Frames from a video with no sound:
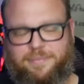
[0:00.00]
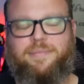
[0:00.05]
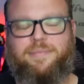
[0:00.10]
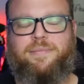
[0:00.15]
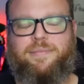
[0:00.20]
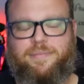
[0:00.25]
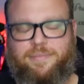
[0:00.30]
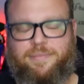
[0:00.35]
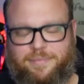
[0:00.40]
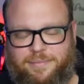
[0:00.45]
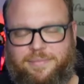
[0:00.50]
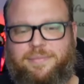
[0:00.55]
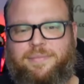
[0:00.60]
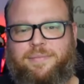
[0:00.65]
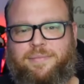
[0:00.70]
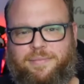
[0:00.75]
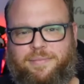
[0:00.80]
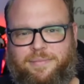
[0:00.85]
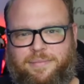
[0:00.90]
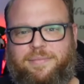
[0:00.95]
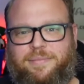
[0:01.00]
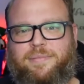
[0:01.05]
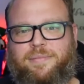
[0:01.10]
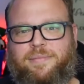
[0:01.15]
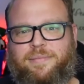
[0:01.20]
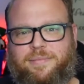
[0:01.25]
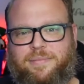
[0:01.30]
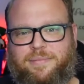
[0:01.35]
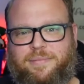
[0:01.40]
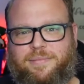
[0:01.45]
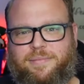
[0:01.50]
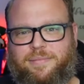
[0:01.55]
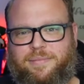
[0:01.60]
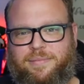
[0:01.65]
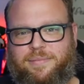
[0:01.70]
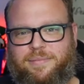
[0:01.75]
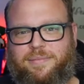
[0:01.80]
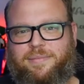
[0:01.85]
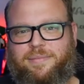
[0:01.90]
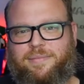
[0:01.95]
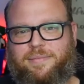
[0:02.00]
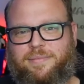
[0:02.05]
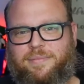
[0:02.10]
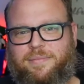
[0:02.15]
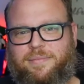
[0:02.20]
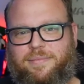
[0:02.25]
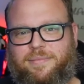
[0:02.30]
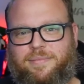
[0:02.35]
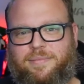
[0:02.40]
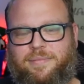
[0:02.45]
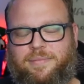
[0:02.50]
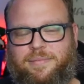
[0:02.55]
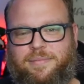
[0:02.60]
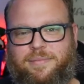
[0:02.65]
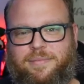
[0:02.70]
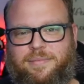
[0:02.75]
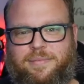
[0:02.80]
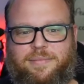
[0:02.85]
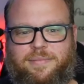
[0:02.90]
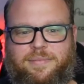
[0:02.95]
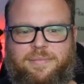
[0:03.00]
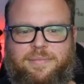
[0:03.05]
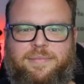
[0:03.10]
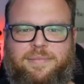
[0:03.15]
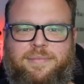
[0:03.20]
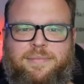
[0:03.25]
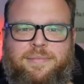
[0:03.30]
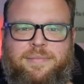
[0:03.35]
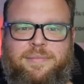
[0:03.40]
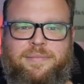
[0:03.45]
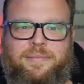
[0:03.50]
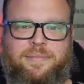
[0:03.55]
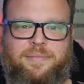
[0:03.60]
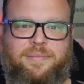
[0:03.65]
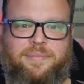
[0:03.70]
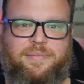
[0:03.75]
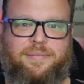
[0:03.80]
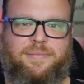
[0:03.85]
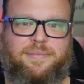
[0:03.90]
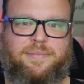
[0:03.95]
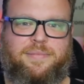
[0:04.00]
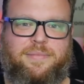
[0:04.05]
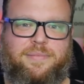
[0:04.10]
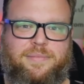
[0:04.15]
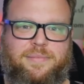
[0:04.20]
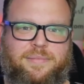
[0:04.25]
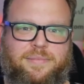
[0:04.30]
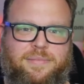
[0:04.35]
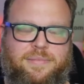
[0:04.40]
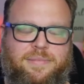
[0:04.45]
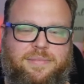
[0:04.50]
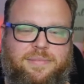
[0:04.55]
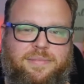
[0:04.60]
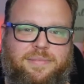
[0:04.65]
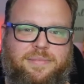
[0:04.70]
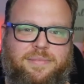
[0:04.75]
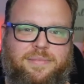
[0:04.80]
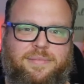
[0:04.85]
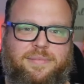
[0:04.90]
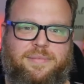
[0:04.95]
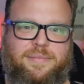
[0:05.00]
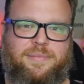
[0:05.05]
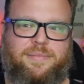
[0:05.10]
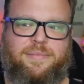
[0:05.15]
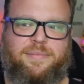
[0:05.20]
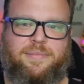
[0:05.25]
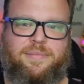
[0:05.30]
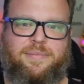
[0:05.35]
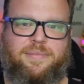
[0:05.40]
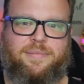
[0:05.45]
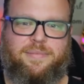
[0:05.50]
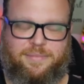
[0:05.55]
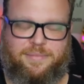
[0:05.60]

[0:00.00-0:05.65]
(silent)